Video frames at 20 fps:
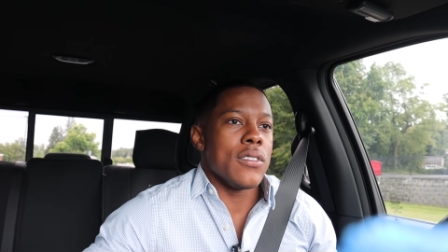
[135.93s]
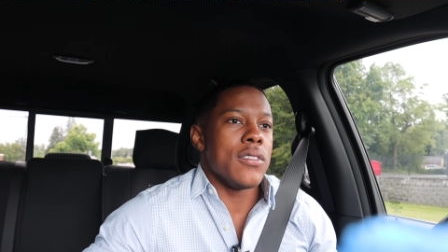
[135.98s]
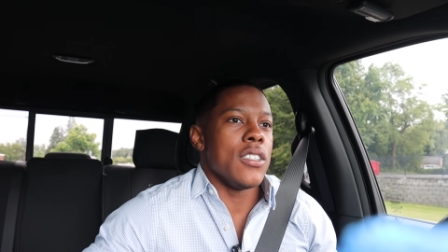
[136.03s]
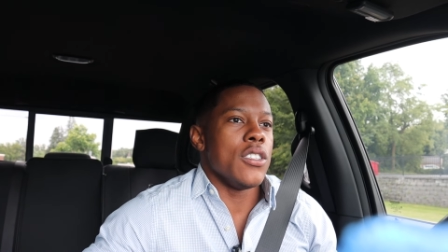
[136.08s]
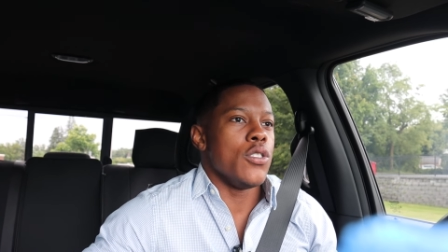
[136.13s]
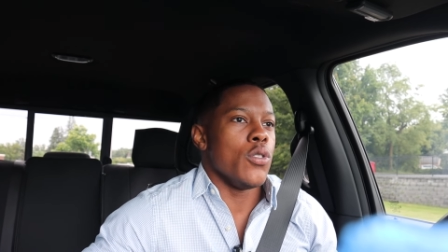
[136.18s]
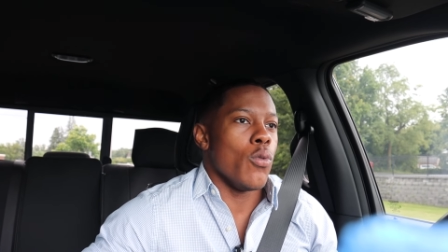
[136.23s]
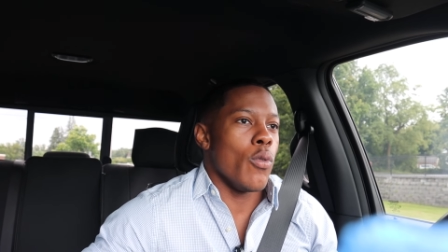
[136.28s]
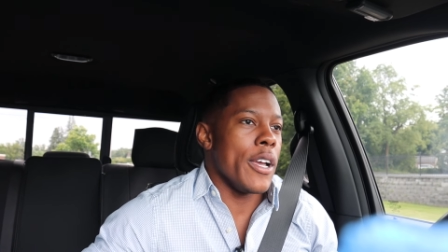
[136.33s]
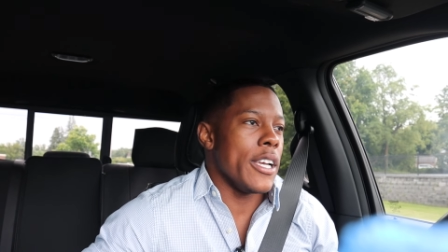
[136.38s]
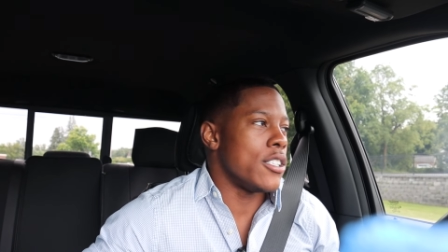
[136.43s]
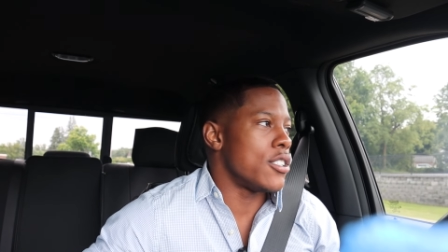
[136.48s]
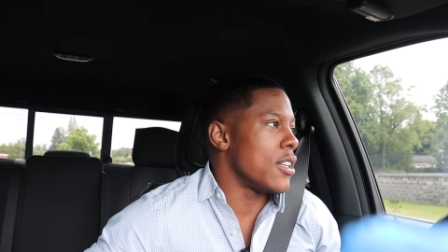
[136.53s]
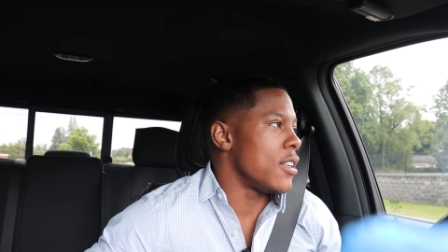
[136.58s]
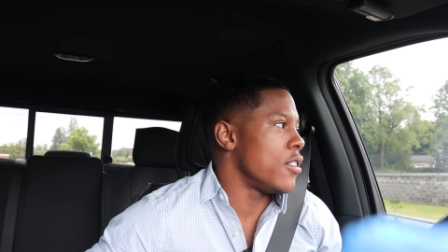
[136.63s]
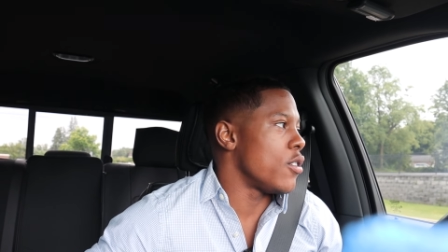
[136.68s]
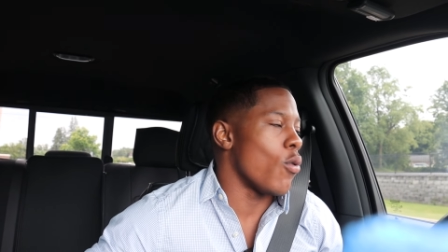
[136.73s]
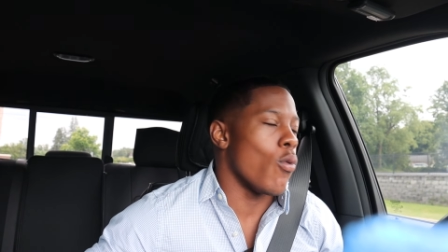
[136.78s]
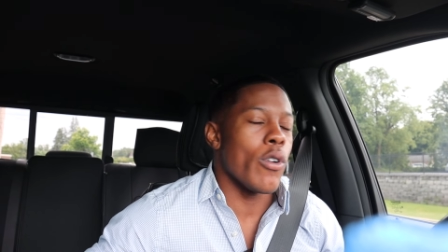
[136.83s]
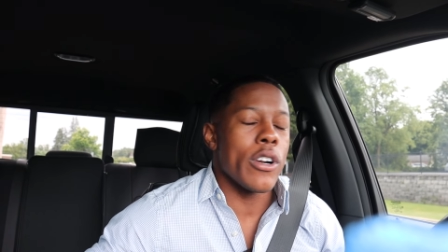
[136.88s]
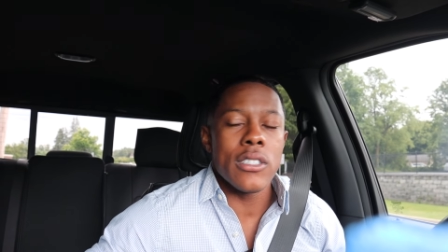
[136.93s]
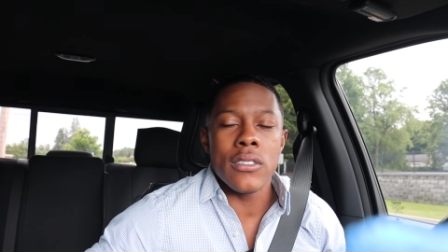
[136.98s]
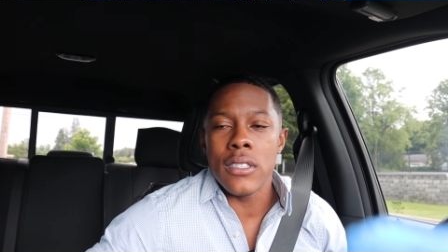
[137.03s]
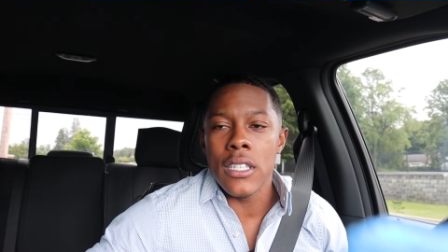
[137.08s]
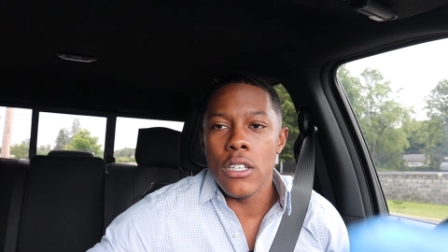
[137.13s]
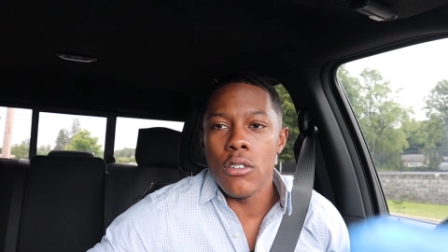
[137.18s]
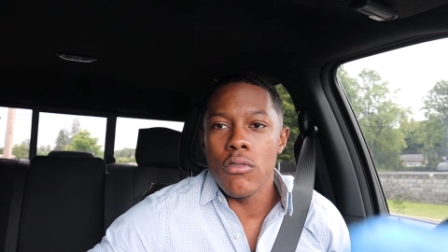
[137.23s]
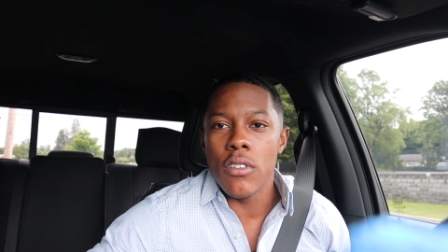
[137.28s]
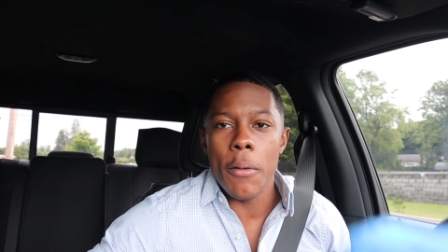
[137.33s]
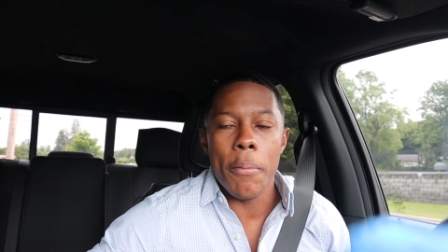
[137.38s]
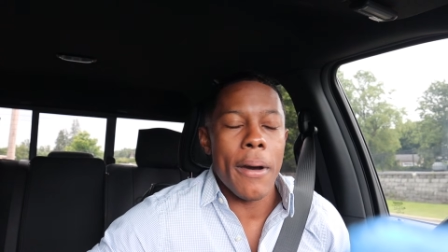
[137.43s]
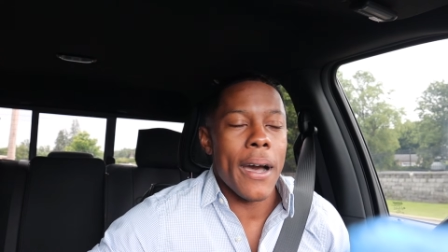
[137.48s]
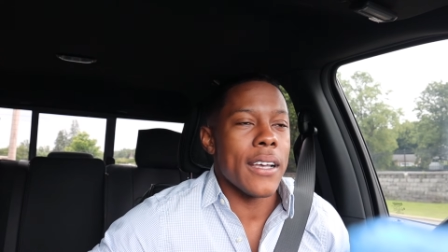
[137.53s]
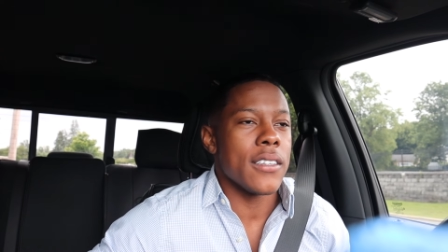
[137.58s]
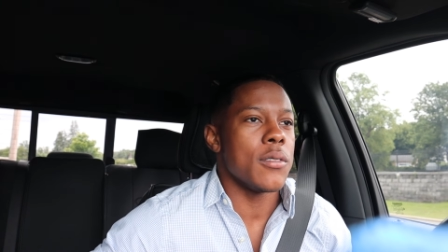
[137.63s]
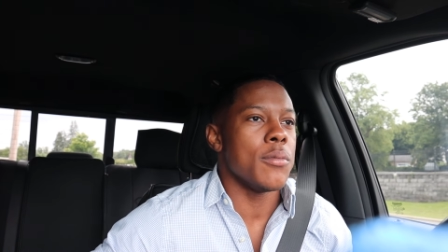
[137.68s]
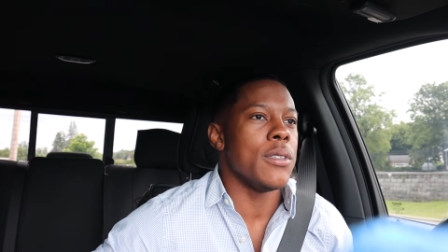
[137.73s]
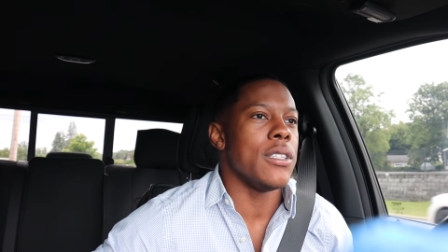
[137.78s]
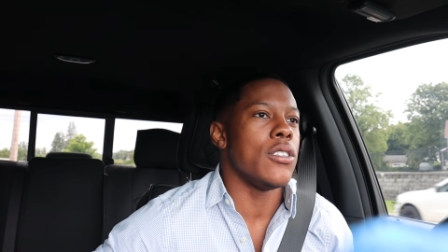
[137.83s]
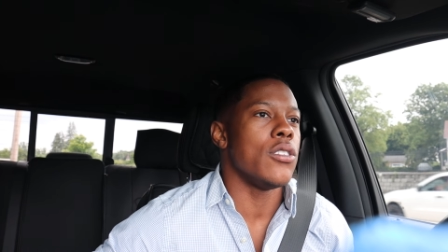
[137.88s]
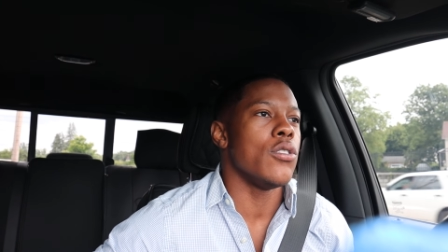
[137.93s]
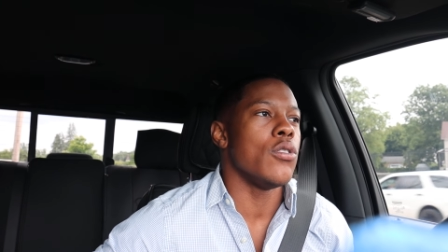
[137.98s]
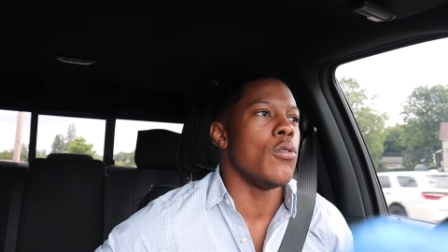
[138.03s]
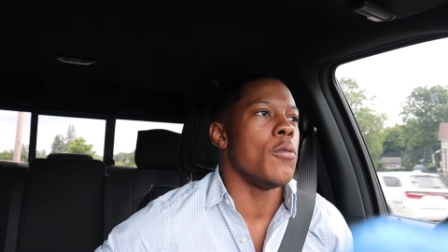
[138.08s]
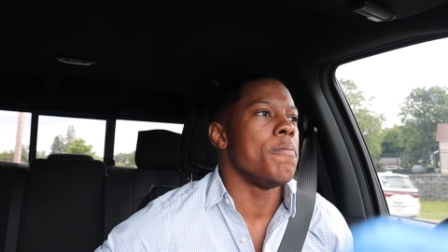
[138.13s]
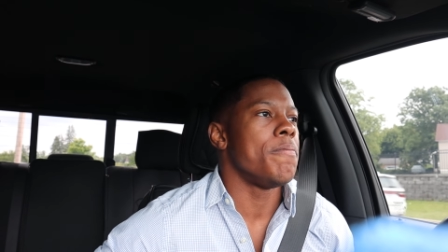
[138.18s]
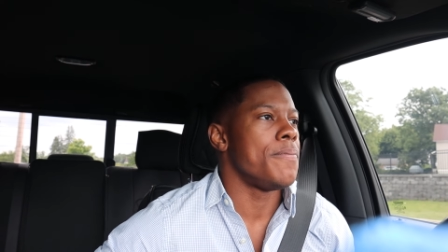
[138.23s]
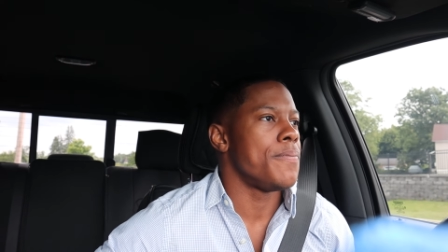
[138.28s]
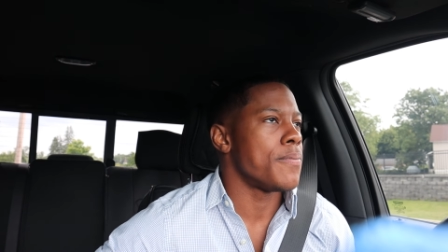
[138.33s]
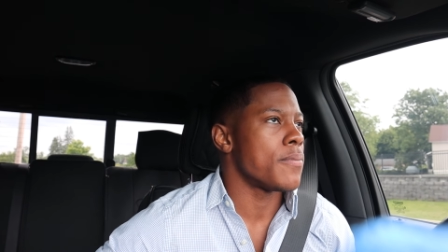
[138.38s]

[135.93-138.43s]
of situation, the worst thing you could possibly do